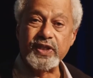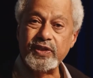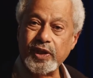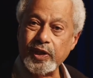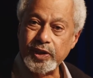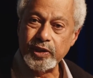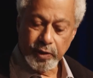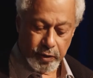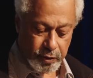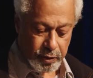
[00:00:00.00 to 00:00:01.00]
of this
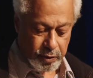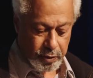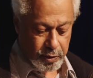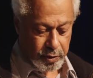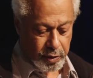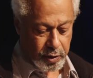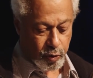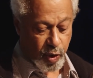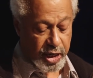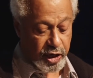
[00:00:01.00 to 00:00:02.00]
search
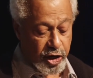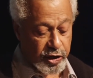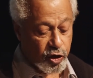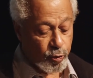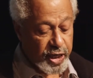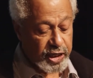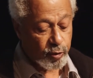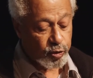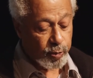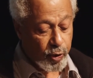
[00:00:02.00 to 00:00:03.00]
when learned
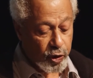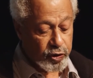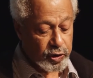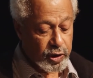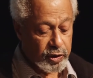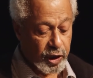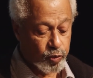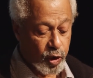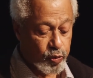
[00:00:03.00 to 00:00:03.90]
opinion proposed that